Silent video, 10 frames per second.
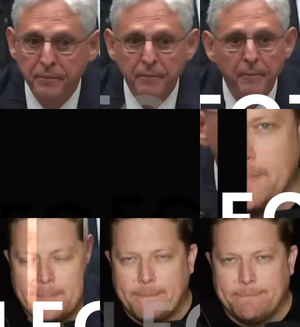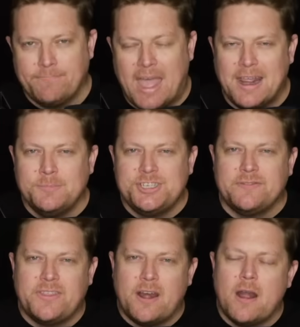yields back. The chair. Adam
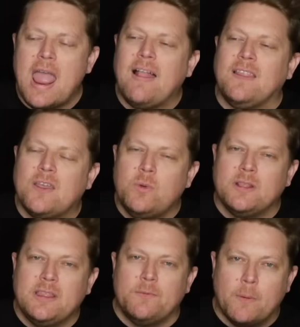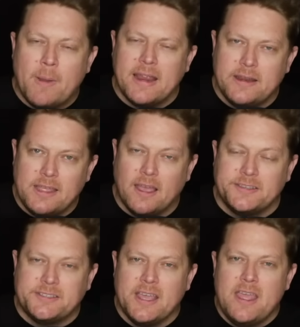Schiff there eloquently reminding us